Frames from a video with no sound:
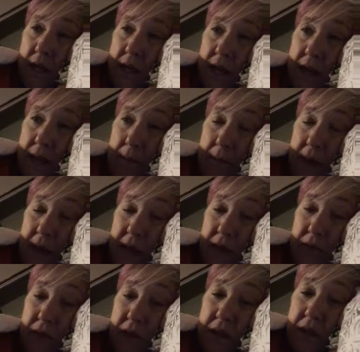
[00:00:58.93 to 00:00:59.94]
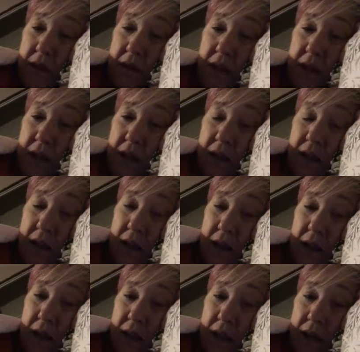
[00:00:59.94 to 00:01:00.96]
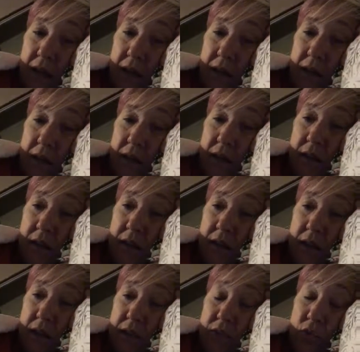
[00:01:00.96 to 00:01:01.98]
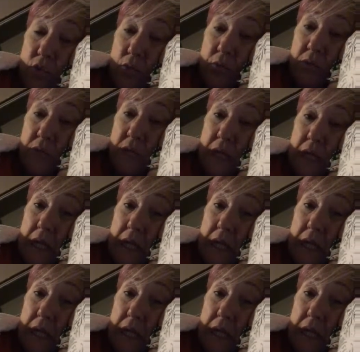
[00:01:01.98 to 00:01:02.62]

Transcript: Then I got back at 3:30 and the living room was in the